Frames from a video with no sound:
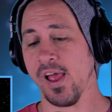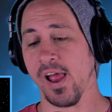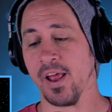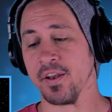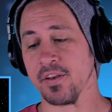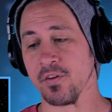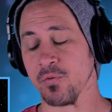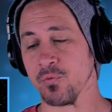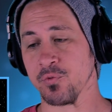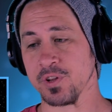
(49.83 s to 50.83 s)
and
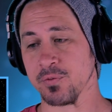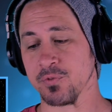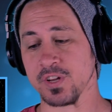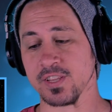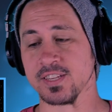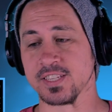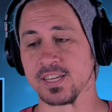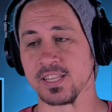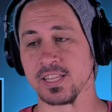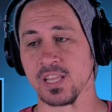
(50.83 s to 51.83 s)

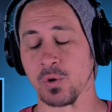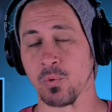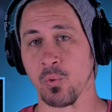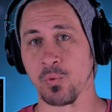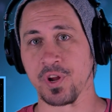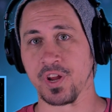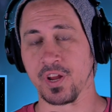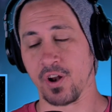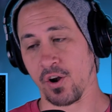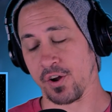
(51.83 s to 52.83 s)
realistically, like, what
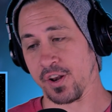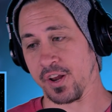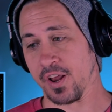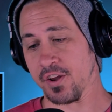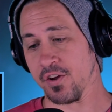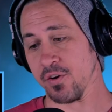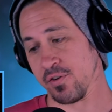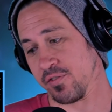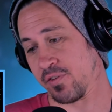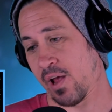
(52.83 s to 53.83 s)
we are going to get here
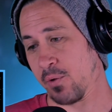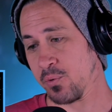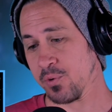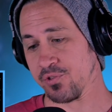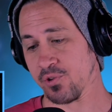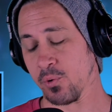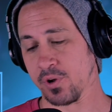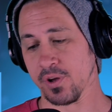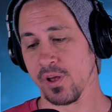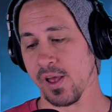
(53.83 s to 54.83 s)
is how do
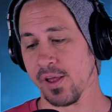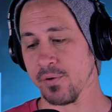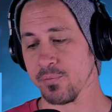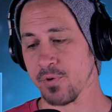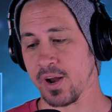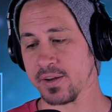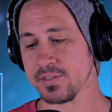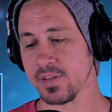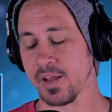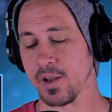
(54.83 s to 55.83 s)
Ahsoka and
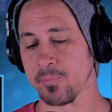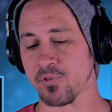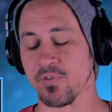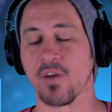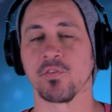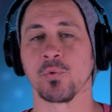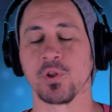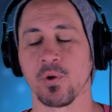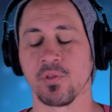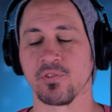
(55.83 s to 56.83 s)
Rex end up surviving. We
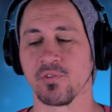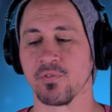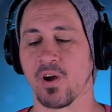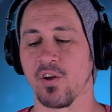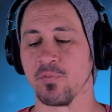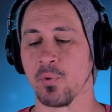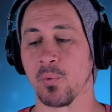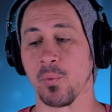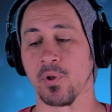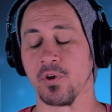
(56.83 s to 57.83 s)
know they survive, but
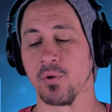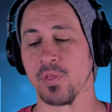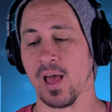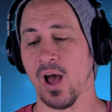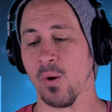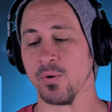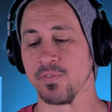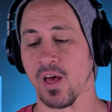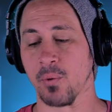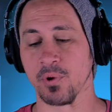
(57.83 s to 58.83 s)
we want to know the how of
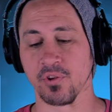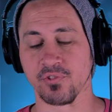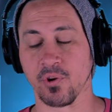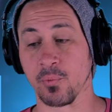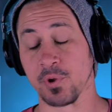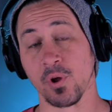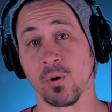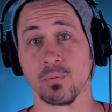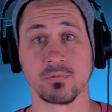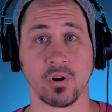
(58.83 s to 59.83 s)
that. We
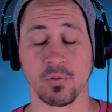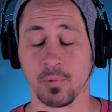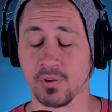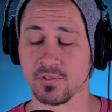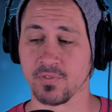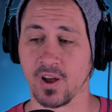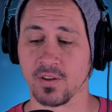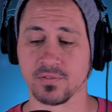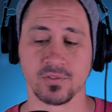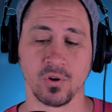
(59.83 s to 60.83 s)
know Darth Maul
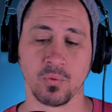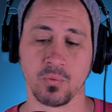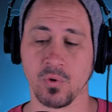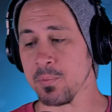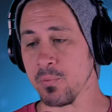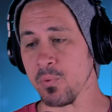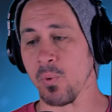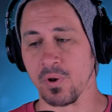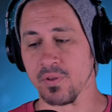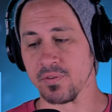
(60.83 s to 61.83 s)
survives, so we
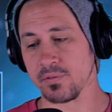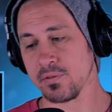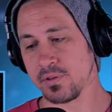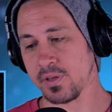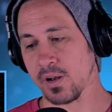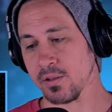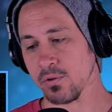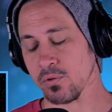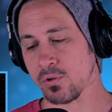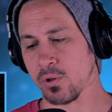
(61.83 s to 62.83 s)
want to get a
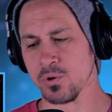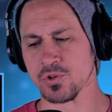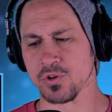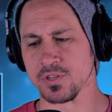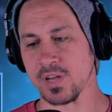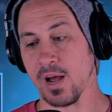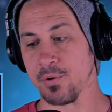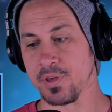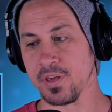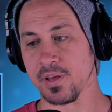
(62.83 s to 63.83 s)
little closure as to how
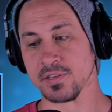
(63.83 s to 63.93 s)
he